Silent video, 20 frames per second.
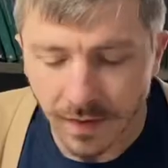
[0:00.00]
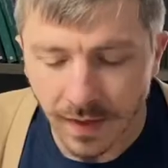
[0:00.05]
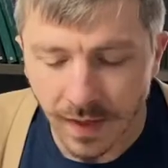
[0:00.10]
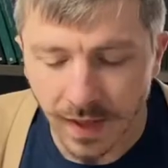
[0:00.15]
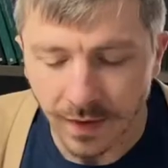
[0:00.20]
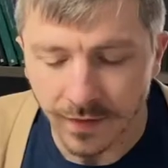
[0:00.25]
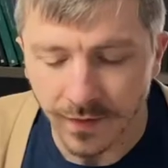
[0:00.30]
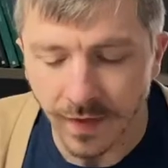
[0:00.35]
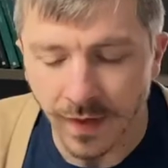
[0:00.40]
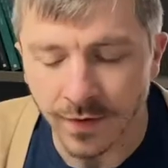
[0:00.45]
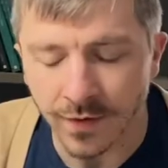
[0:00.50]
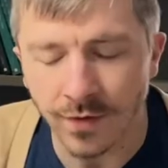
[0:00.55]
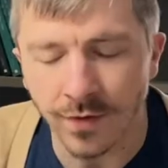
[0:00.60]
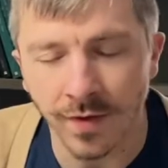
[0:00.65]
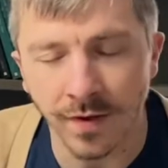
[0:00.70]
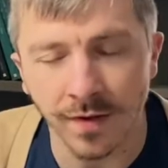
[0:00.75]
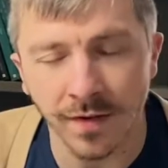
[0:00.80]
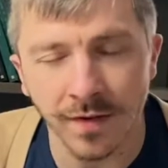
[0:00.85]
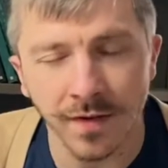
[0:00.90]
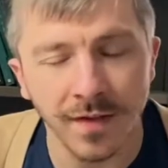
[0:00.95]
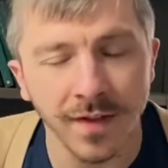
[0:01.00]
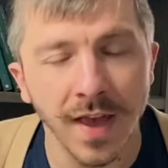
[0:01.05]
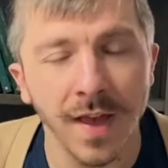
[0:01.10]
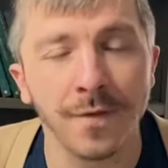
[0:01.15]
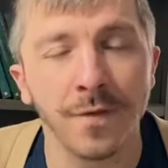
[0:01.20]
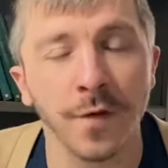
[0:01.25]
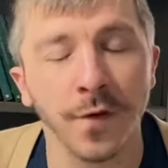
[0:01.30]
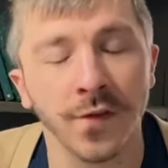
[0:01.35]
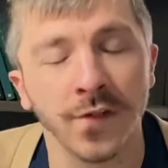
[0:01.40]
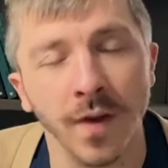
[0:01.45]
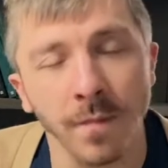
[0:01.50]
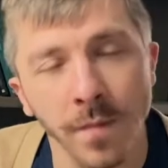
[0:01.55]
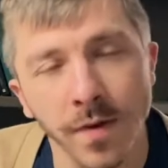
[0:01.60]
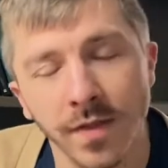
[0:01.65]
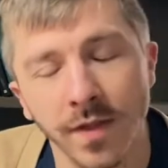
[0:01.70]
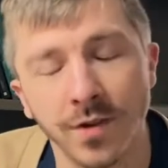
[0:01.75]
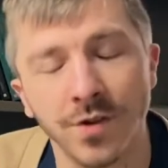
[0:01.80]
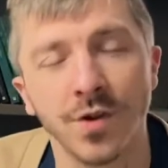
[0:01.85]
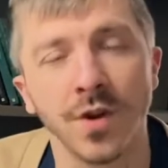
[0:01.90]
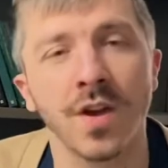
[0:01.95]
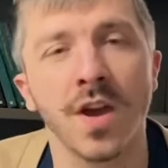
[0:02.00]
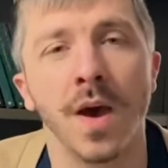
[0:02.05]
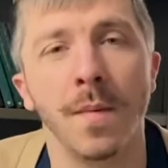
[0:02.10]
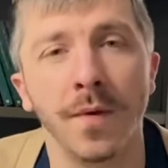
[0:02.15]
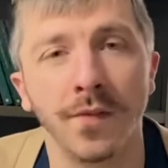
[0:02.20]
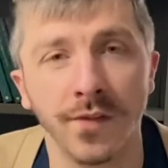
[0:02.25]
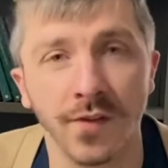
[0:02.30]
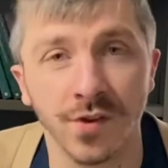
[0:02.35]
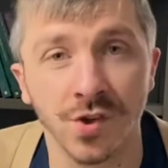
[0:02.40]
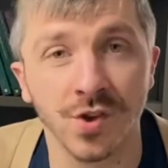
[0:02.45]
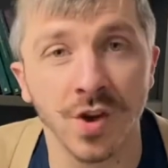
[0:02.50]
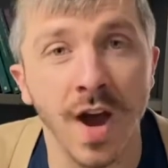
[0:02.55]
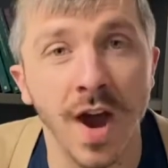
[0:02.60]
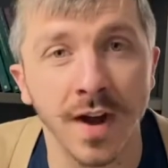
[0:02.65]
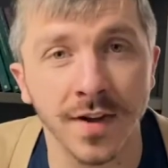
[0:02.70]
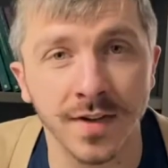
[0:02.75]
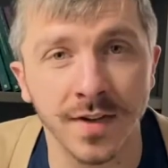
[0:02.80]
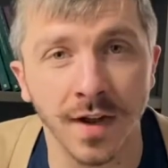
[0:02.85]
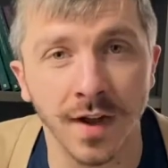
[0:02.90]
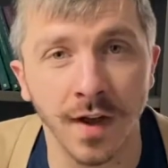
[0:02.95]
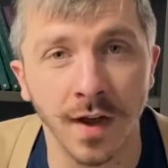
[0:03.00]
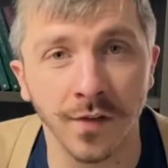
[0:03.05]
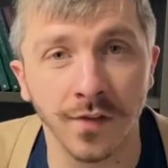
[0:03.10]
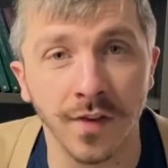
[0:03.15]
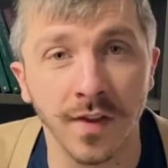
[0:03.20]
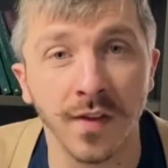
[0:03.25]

If there's something that should come as a shock to us,